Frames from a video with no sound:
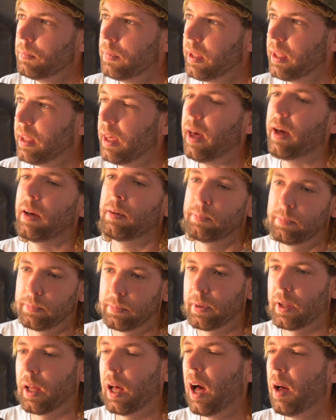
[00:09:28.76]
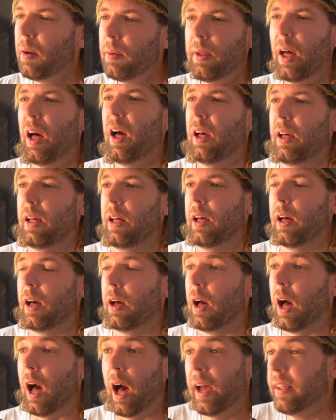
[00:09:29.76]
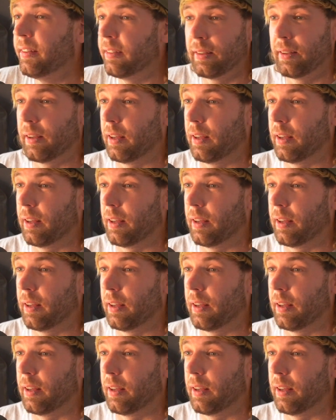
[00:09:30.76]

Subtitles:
Yeah. I